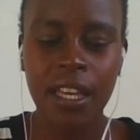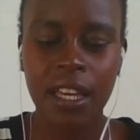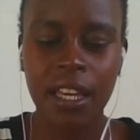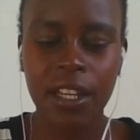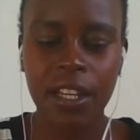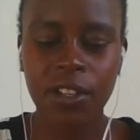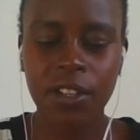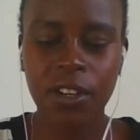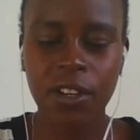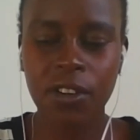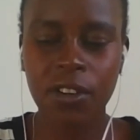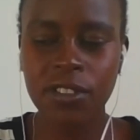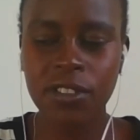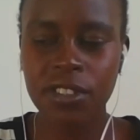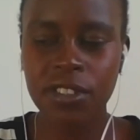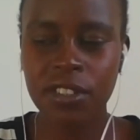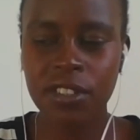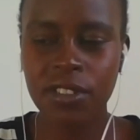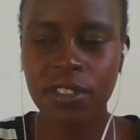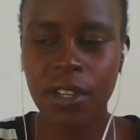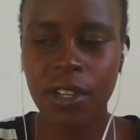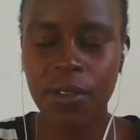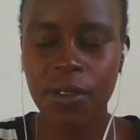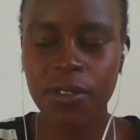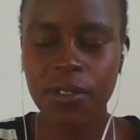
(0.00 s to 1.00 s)
and
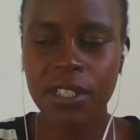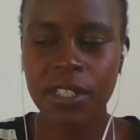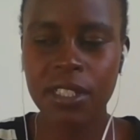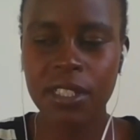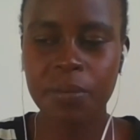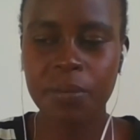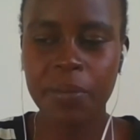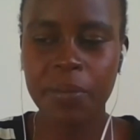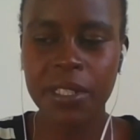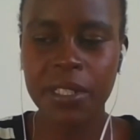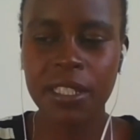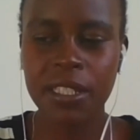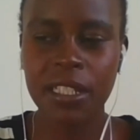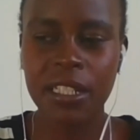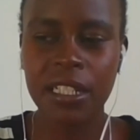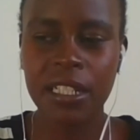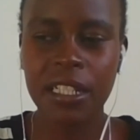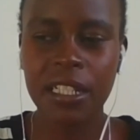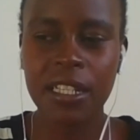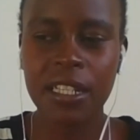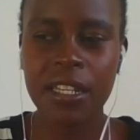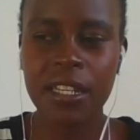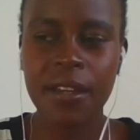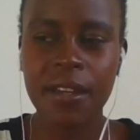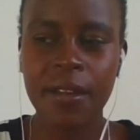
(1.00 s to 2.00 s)
content routing is
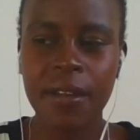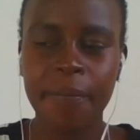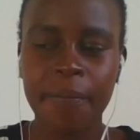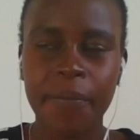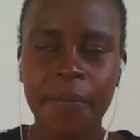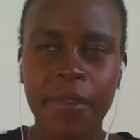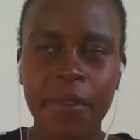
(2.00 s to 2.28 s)
basically